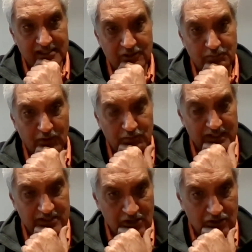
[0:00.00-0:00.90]
as you
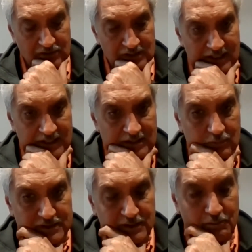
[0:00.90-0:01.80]
probably know,
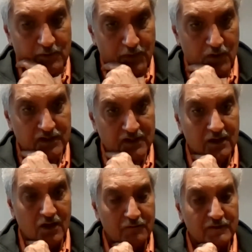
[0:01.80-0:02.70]
was a
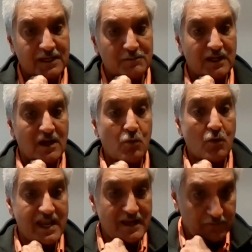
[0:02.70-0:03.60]
proponent of keeping
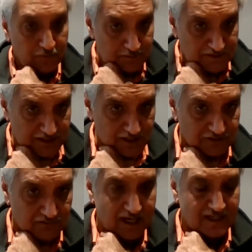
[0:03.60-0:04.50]
away from
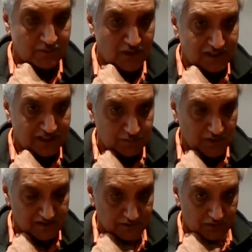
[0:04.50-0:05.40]
surgery as much as
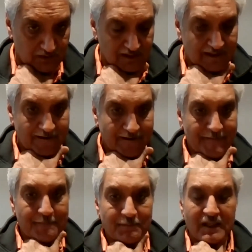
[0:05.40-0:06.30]
possible.
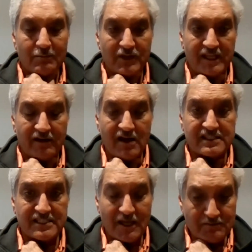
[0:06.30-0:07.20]
But there are
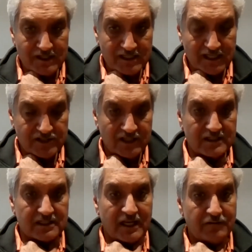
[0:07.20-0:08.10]
some
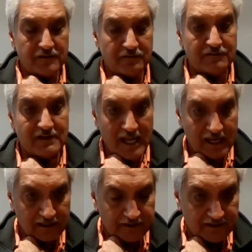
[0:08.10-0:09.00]
conditions, if you
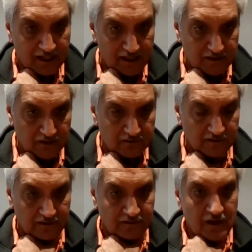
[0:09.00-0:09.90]
nail the
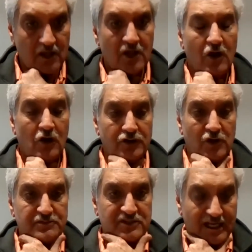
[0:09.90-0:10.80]
diagnosis, on
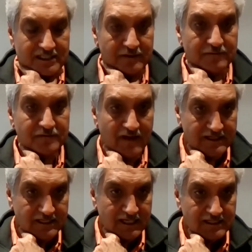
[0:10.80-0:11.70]
objective
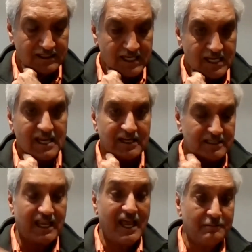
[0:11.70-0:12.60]
findings
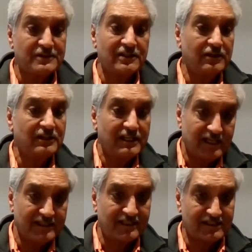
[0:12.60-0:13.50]
is absolutely
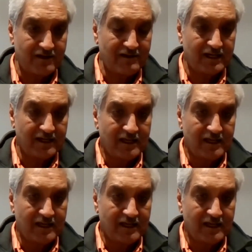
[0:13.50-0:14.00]
necessary.